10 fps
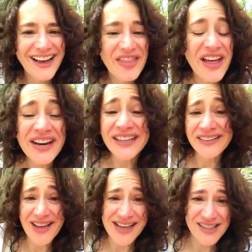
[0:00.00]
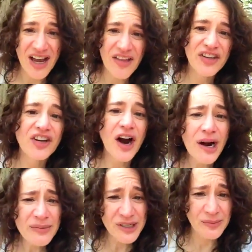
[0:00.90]
And then Eli saw the
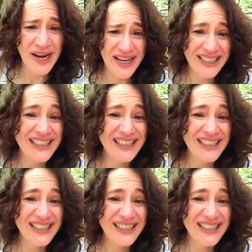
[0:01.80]
garbage man